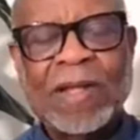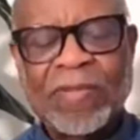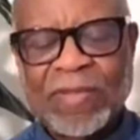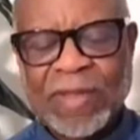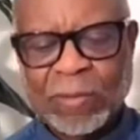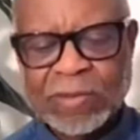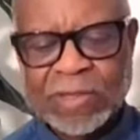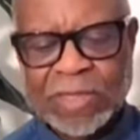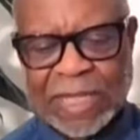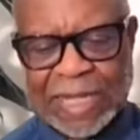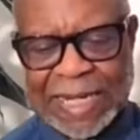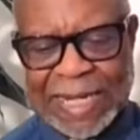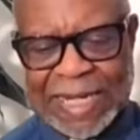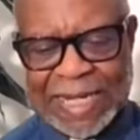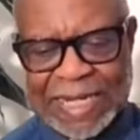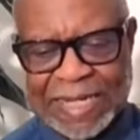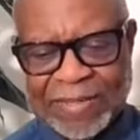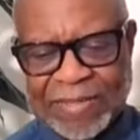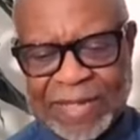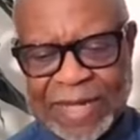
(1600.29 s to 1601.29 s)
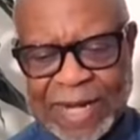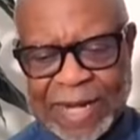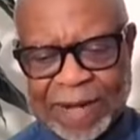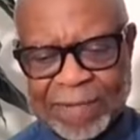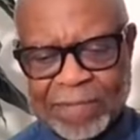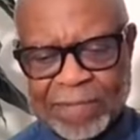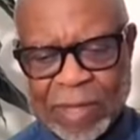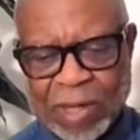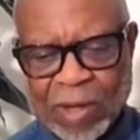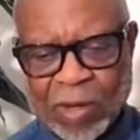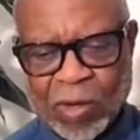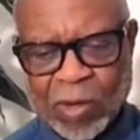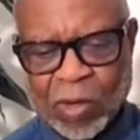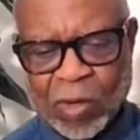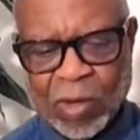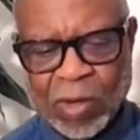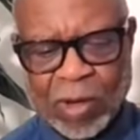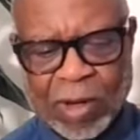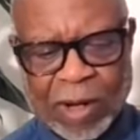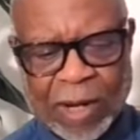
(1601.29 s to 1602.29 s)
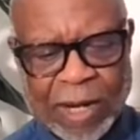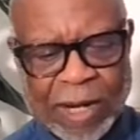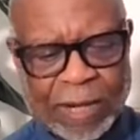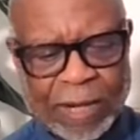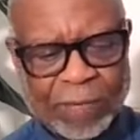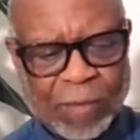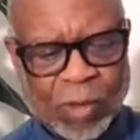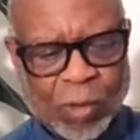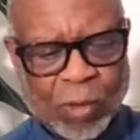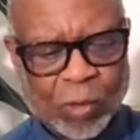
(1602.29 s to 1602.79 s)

there was a lady there uh,